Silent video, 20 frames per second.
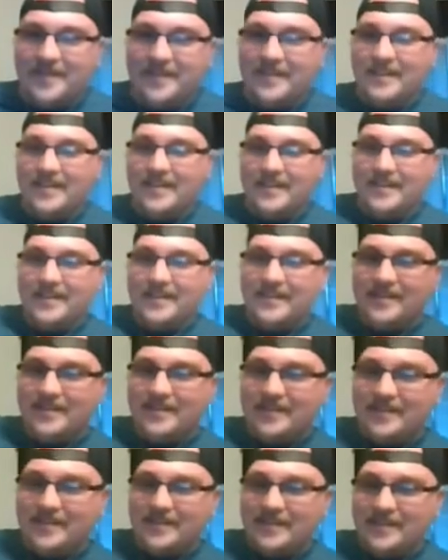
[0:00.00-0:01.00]

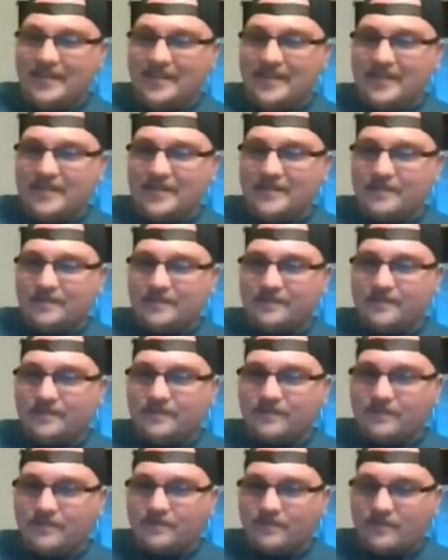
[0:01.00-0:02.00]

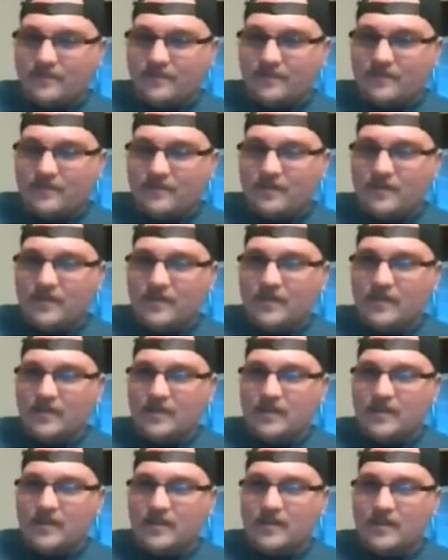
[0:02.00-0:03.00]

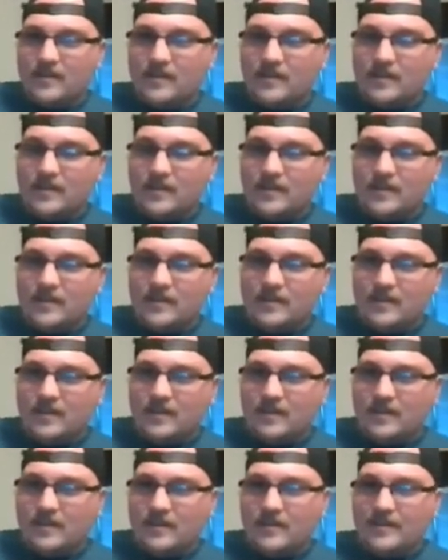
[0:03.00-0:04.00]

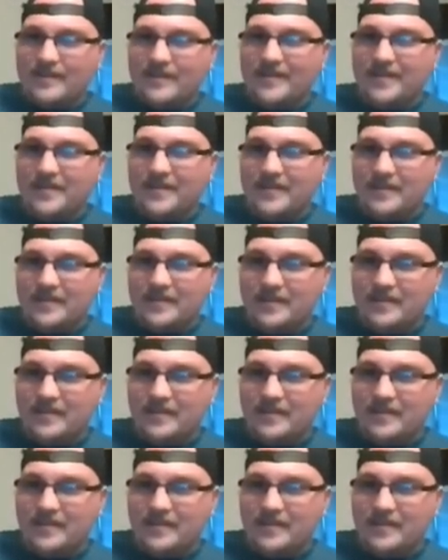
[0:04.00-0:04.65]
(not speaking)